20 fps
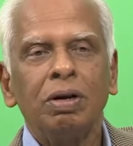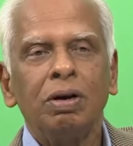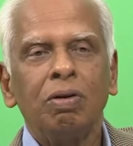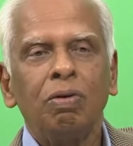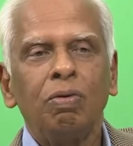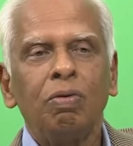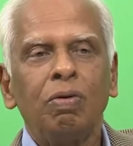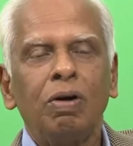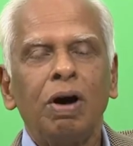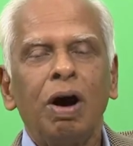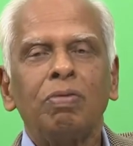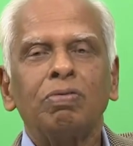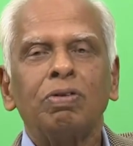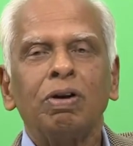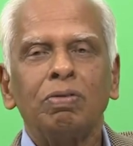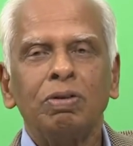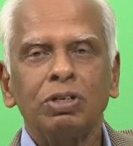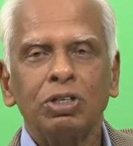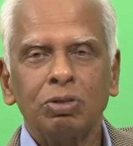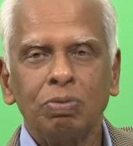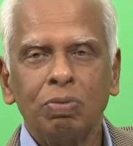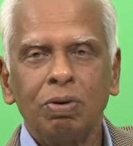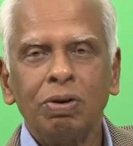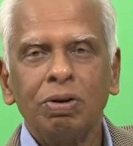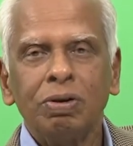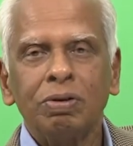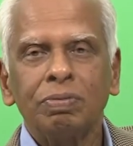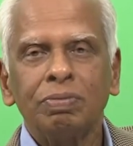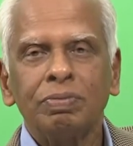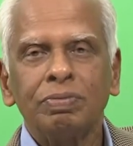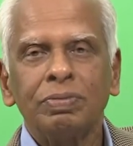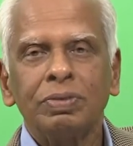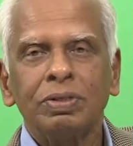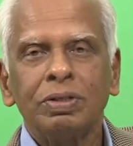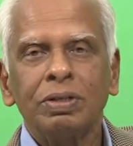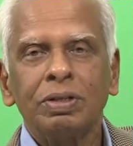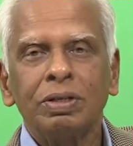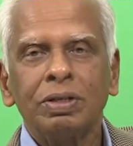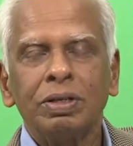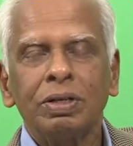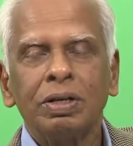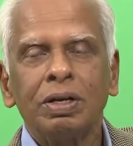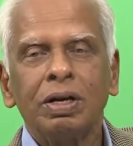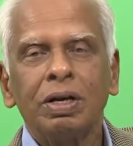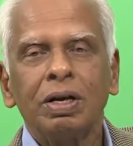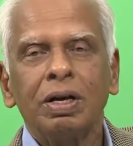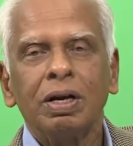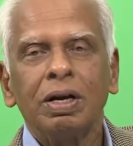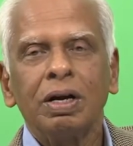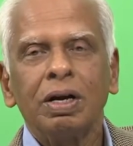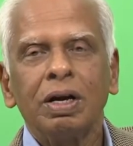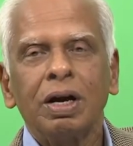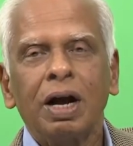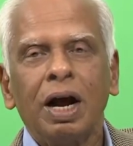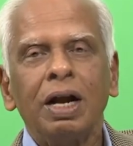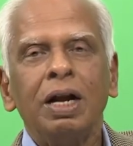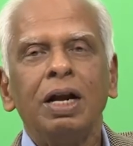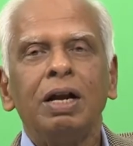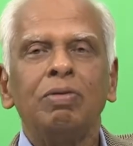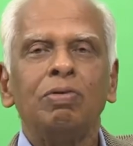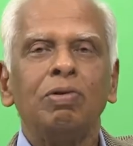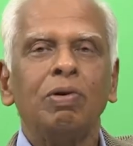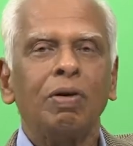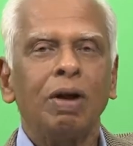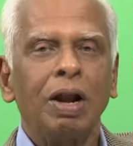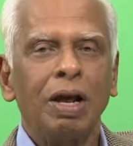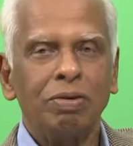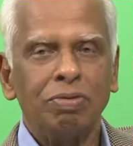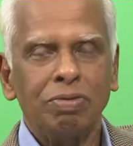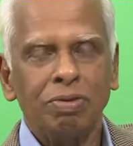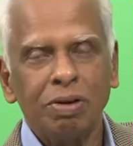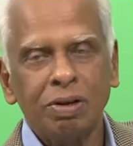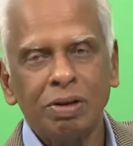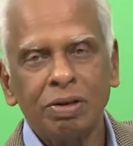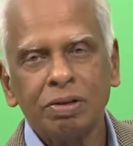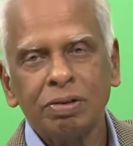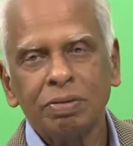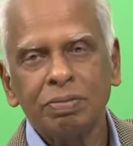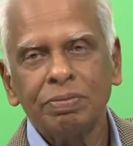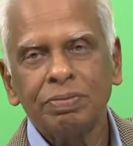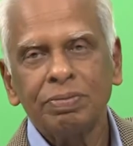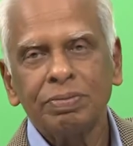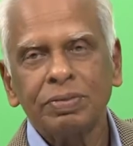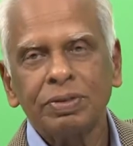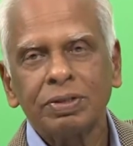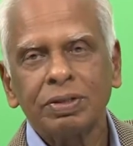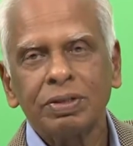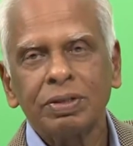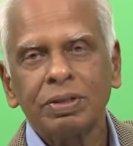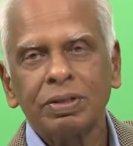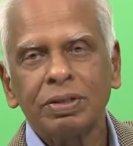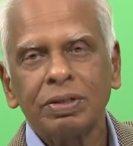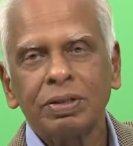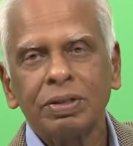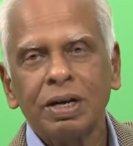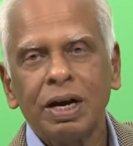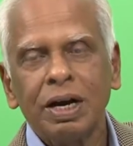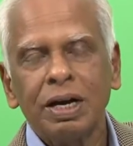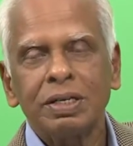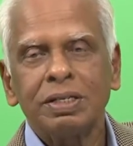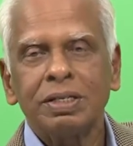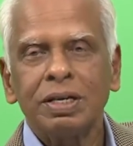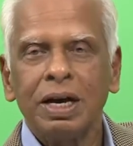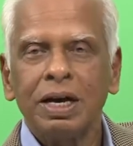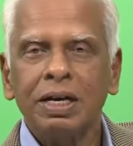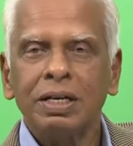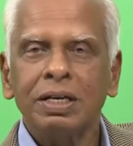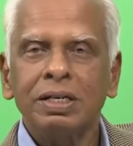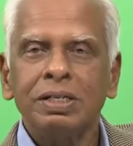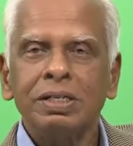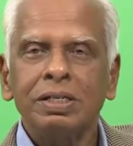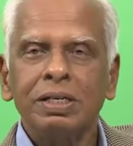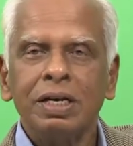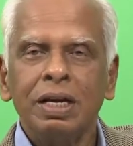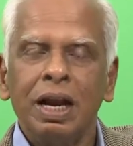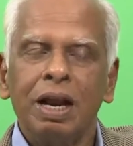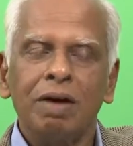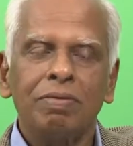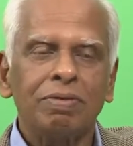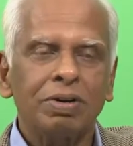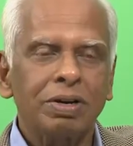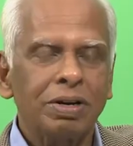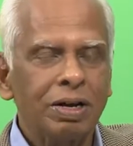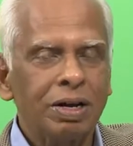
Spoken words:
Look after Bhishma and live your life. And saying this, he left.